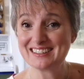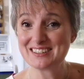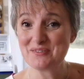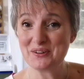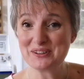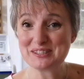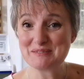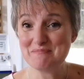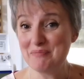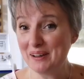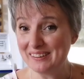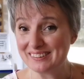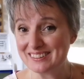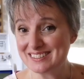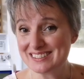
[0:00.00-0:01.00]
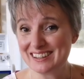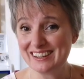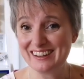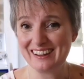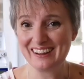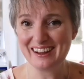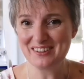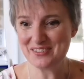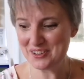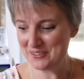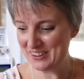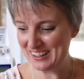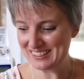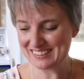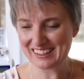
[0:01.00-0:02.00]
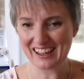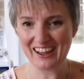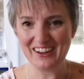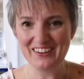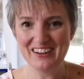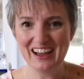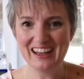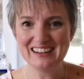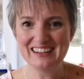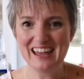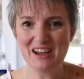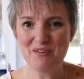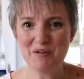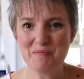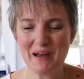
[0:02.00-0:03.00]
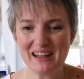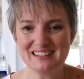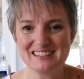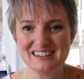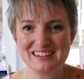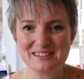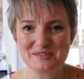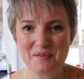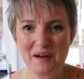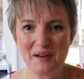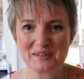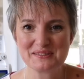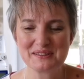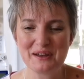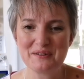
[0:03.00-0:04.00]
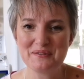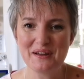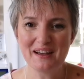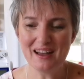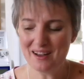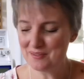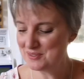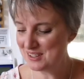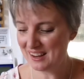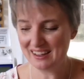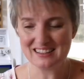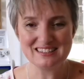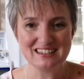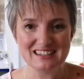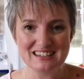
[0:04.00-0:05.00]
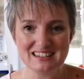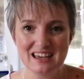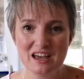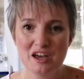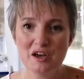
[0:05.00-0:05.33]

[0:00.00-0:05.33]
So won some buttons, didn't I, a few weeks ago, and now a pattern as well. So I'm delighted.